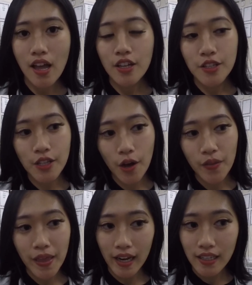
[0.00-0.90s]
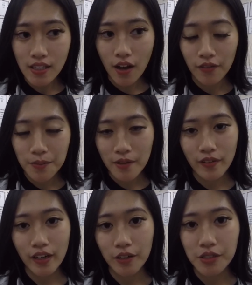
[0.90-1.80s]
So that is all for my
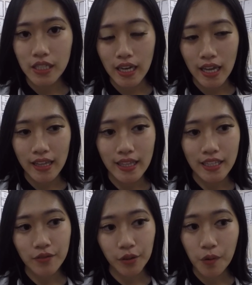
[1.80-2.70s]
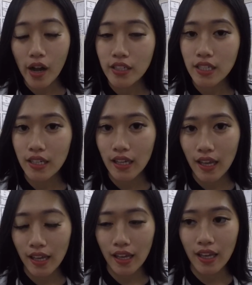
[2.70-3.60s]
video today. Thanks for watching,
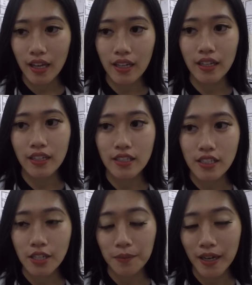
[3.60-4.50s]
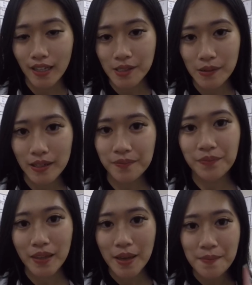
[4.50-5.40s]
and till my next one.
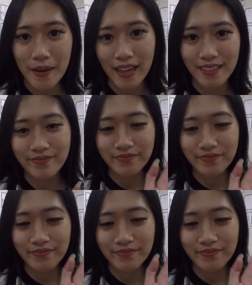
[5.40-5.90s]
Bye.